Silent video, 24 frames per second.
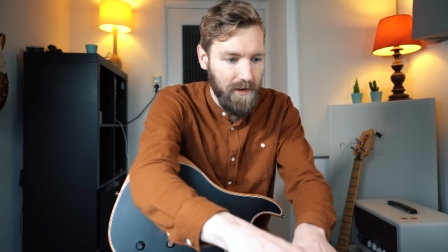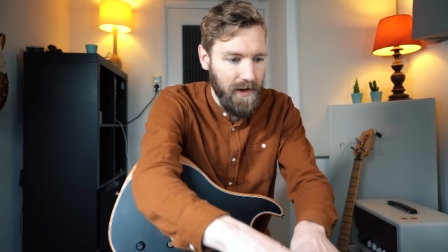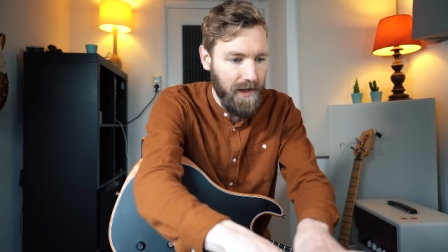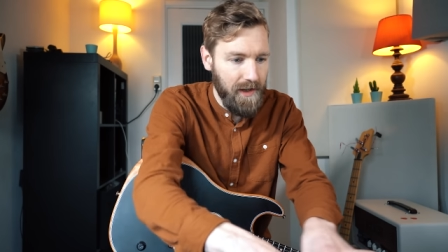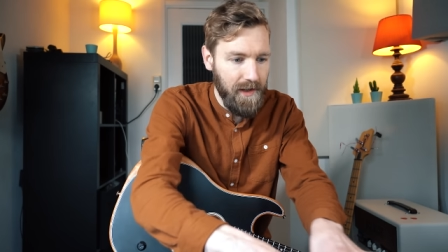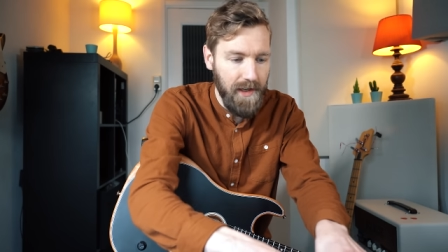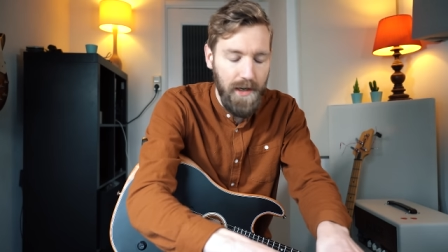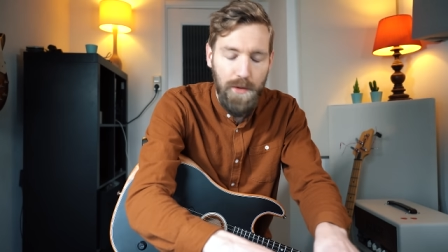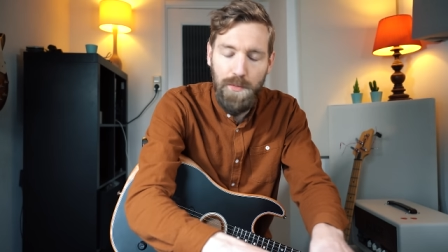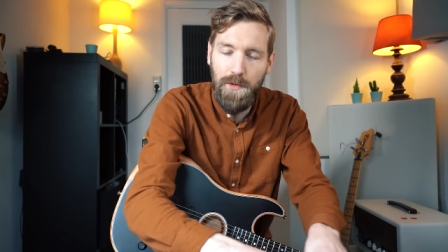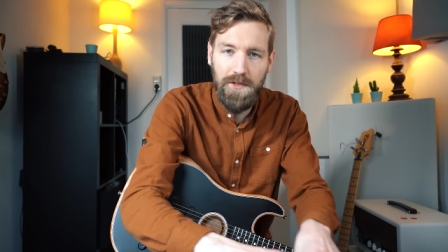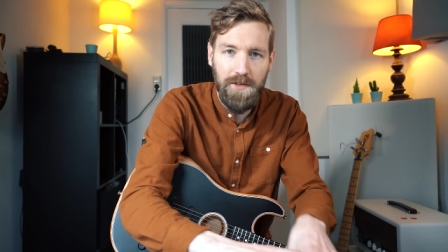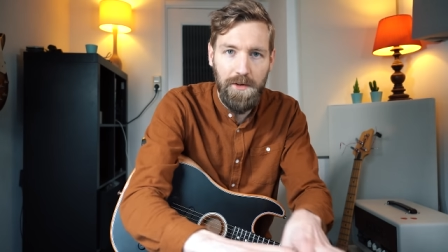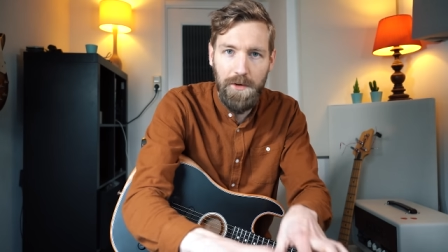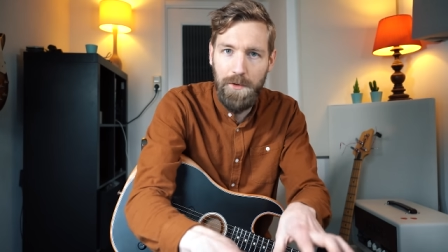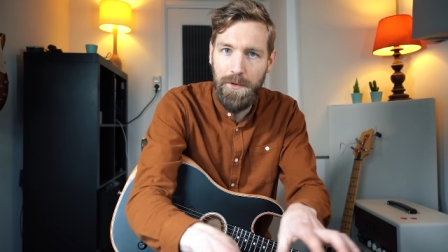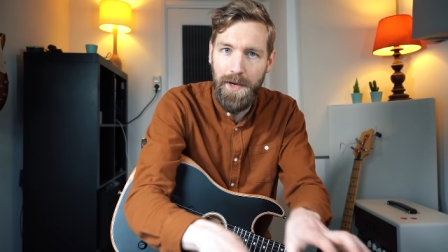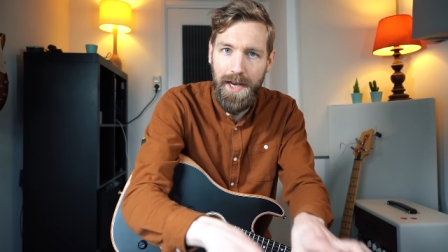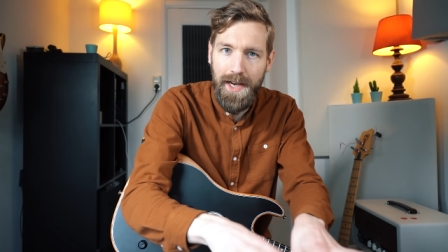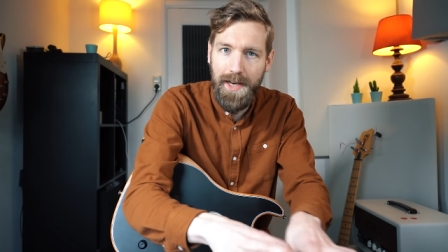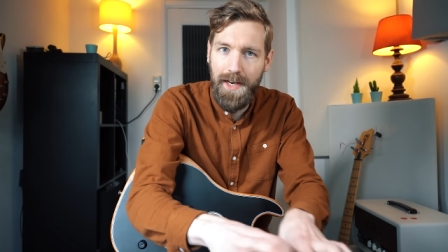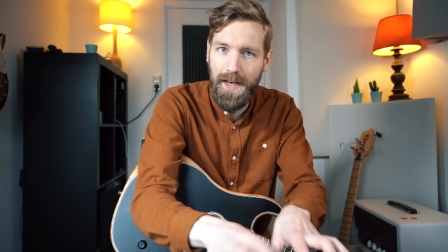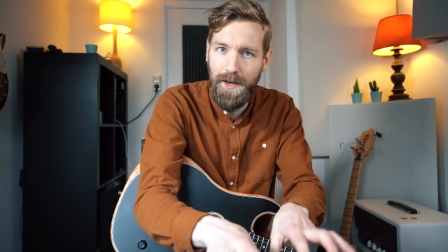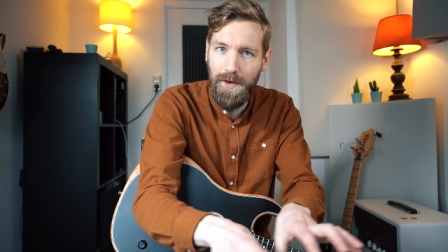And he was
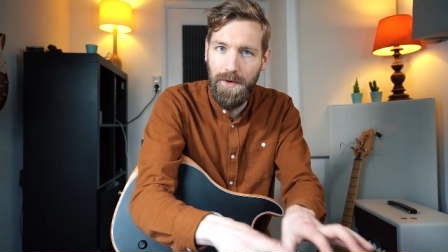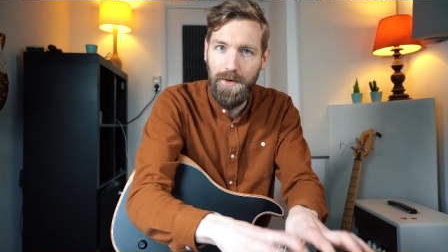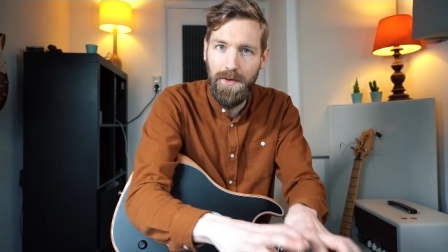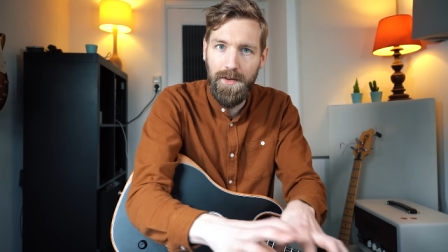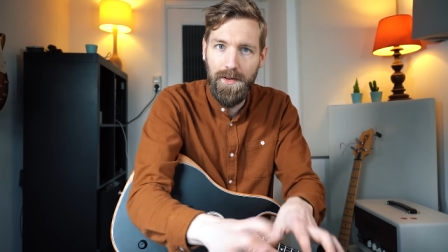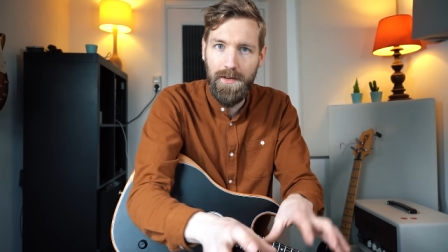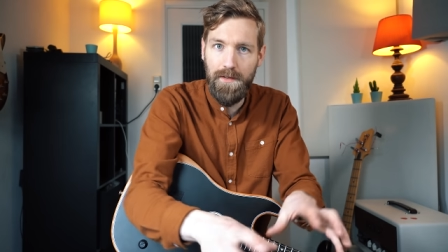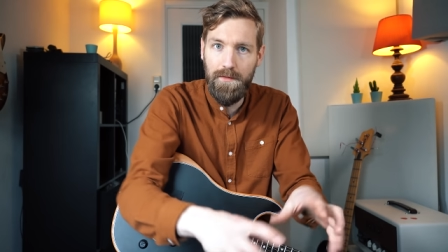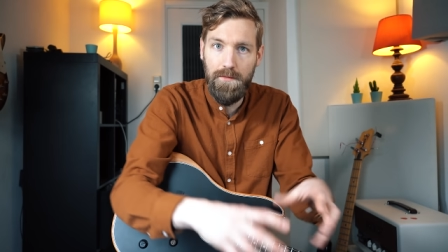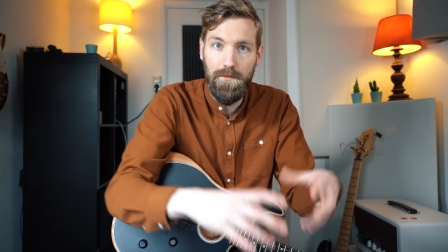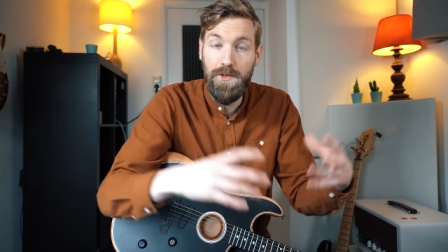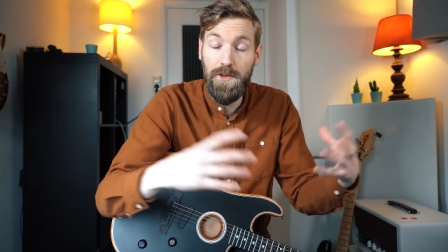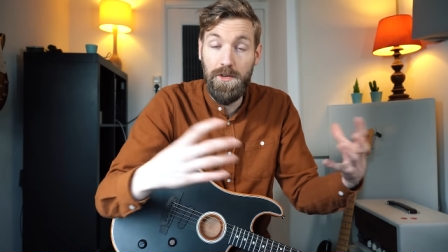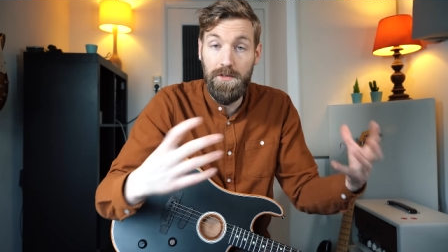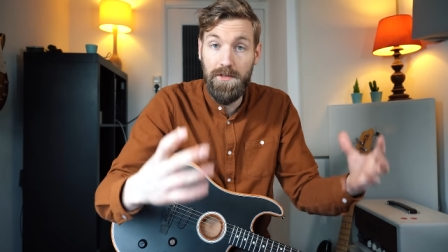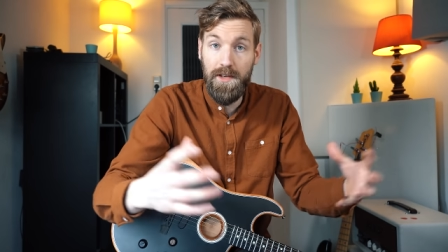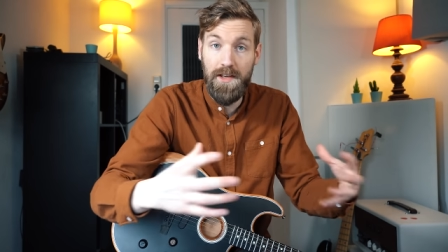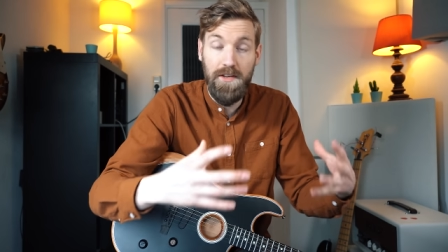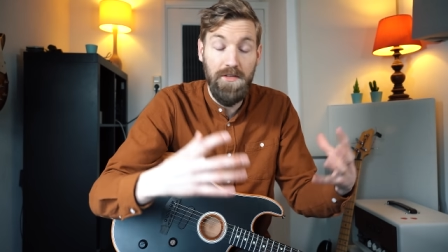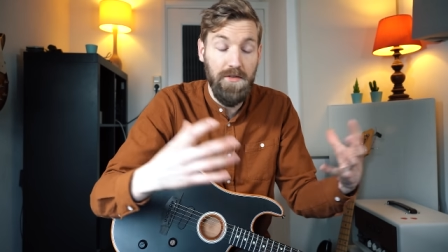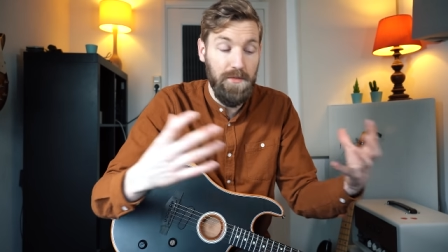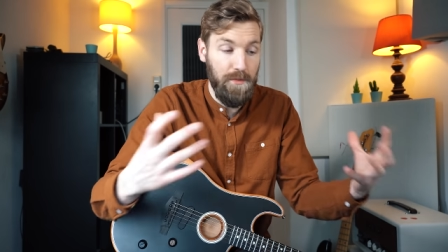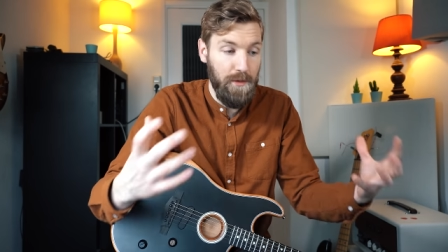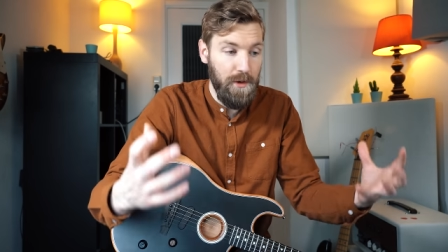creating just
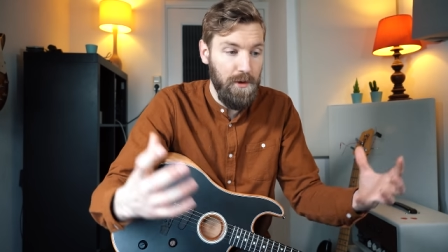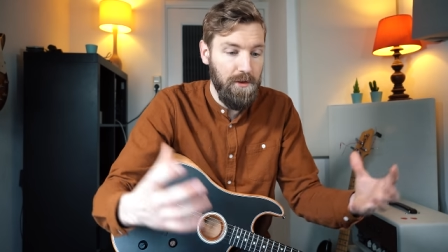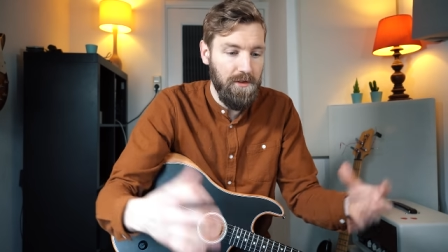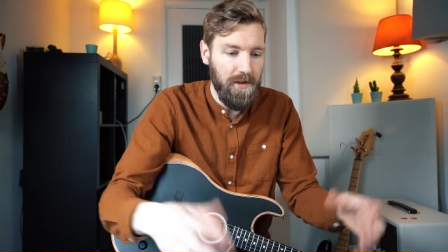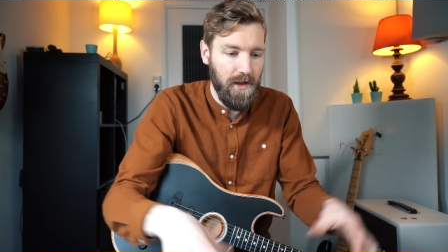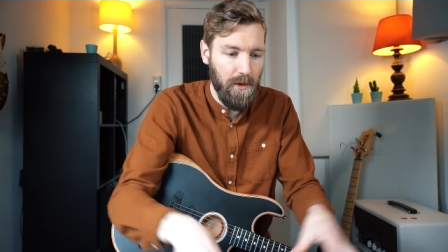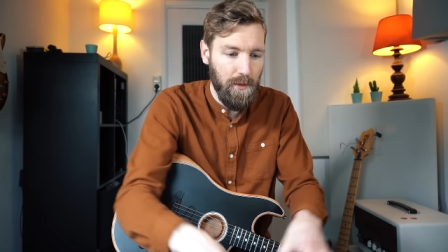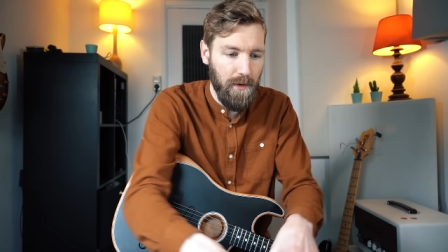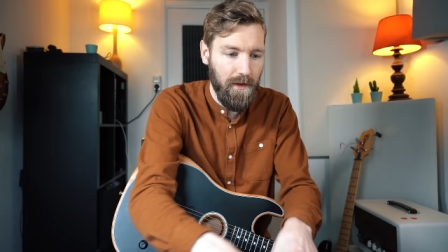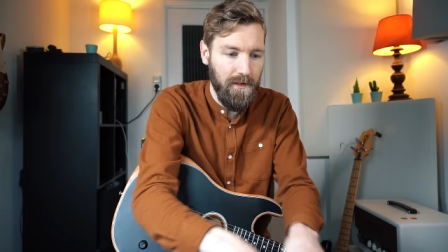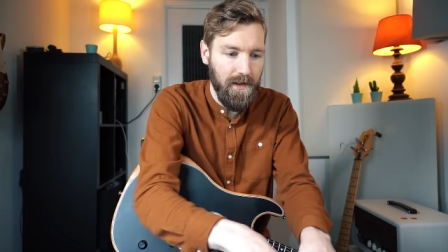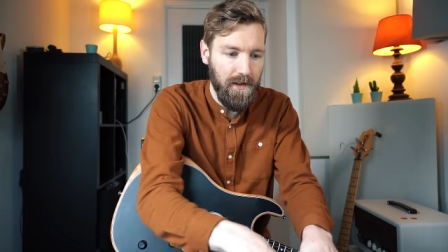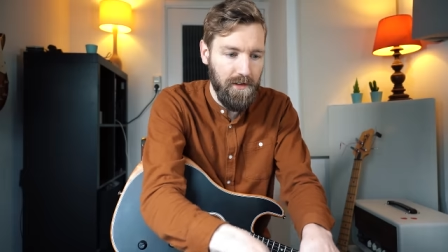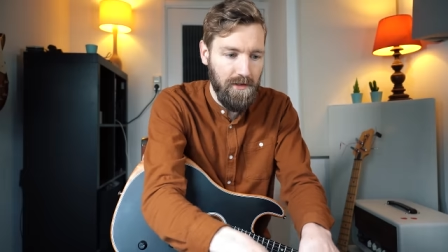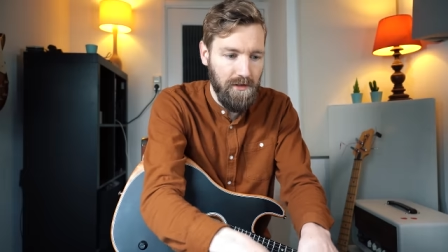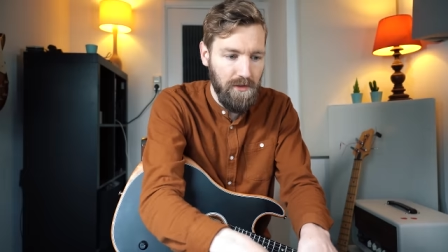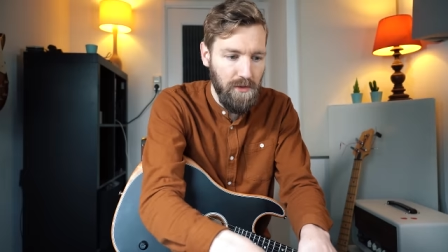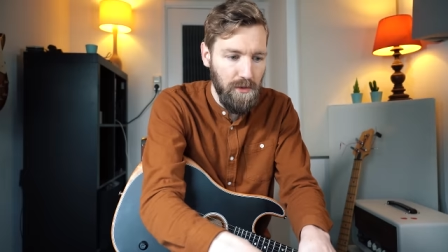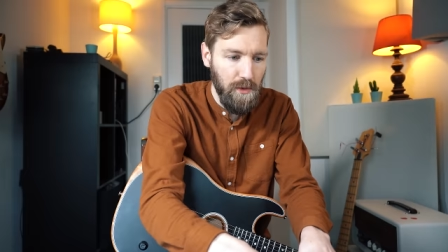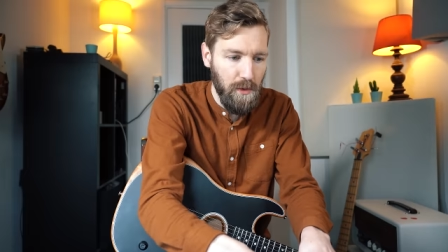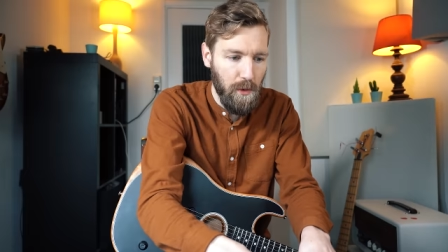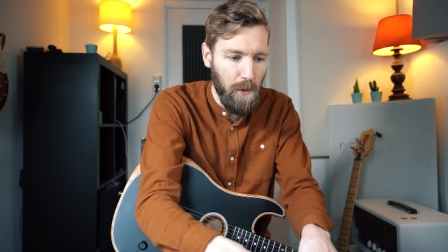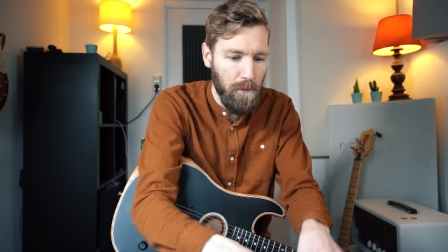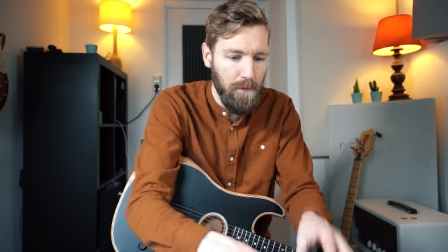his music with this
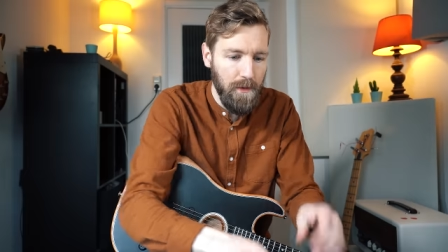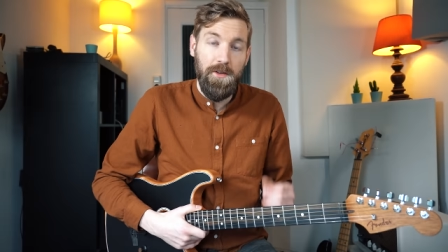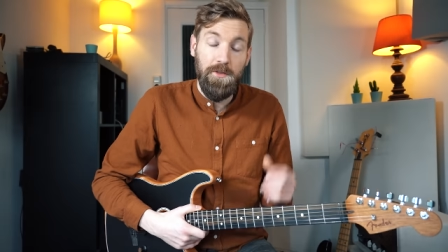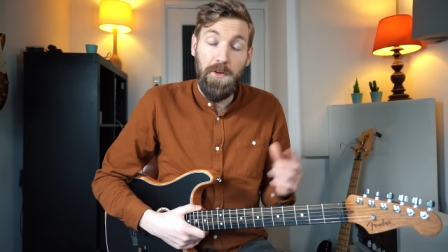tool.